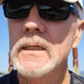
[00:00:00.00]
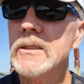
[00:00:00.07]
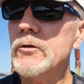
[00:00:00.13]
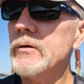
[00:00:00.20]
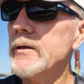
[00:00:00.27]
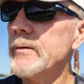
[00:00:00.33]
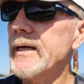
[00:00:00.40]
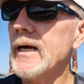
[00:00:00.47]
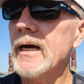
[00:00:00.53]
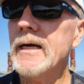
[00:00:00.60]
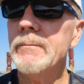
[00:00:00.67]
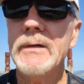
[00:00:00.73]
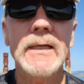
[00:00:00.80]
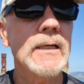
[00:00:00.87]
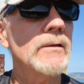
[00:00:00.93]
So anyway,
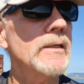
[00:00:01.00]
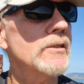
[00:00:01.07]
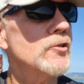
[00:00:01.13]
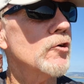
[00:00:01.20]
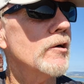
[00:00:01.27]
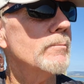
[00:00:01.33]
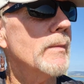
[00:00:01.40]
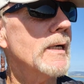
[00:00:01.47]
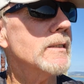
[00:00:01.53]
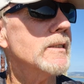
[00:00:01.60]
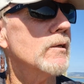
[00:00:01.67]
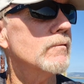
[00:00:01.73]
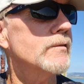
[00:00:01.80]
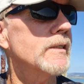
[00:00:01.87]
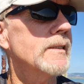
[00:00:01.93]
I'm here enjoying
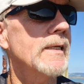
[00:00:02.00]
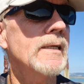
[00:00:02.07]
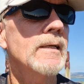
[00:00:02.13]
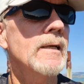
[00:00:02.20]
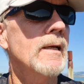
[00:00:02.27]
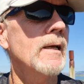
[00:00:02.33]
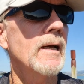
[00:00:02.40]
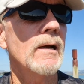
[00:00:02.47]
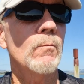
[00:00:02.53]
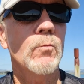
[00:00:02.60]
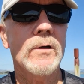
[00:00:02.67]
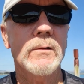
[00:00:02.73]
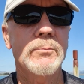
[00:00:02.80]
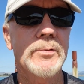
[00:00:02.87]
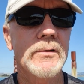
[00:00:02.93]
myself today, and
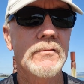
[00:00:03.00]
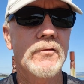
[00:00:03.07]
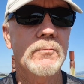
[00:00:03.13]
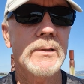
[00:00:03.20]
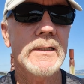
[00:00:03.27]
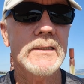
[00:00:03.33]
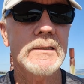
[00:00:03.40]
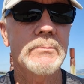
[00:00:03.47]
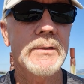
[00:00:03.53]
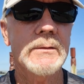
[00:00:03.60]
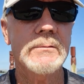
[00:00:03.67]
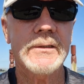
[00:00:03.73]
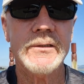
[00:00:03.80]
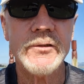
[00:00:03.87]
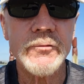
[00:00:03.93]
what a beautiful place to be
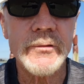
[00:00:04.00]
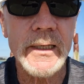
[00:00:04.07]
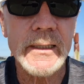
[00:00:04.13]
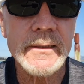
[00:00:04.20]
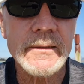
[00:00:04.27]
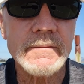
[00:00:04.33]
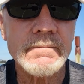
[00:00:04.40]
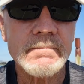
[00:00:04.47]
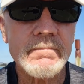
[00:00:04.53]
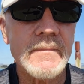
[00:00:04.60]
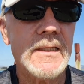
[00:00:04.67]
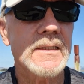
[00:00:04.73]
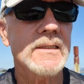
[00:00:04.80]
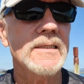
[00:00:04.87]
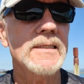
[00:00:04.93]
able to do that.
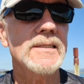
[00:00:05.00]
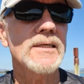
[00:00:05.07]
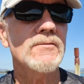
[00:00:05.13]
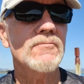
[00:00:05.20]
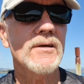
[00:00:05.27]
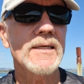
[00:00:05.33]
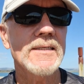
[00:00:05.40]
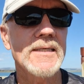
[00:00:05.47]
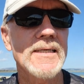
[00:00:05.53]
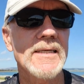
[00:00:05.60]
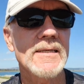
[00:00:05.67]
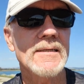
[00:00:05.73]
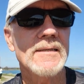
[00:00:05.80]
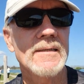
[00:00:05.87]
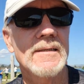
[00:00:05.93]
Sitting right
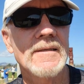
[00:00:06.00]
here